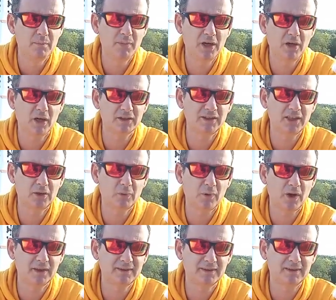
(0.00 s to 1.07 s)
because it
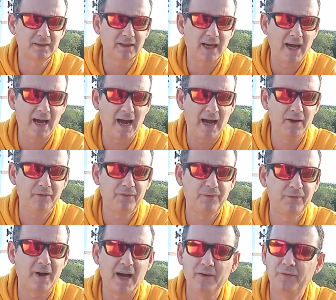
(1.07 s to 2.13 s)
was, I,
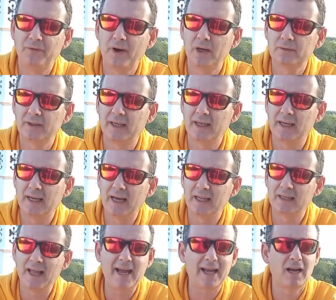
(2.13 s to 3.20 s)
I found a,
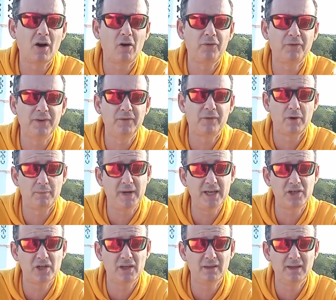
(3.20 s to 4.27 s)
a lack of
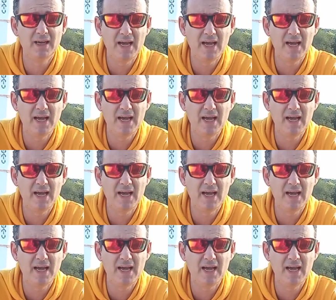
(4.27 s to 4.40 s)
information